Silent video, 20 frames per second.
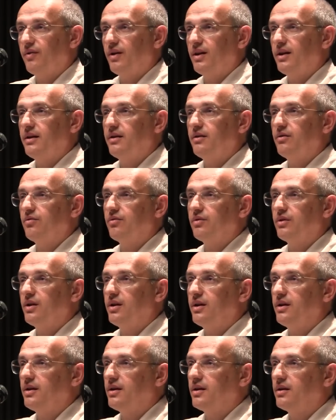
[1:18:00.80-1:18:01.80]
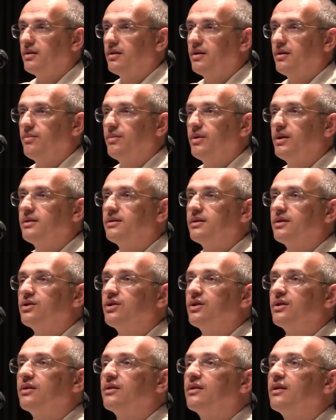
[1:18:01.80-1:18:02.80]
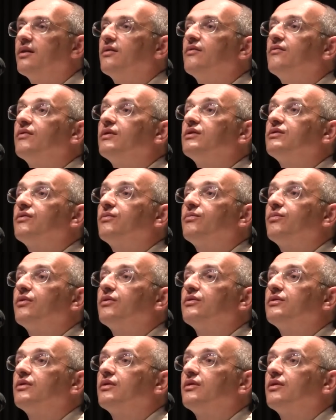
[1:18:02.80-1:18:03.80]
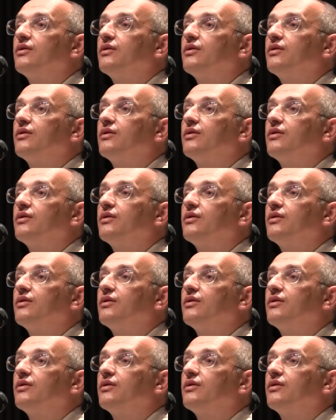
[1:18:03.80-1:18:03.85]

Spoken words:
no matter if he praised her or not.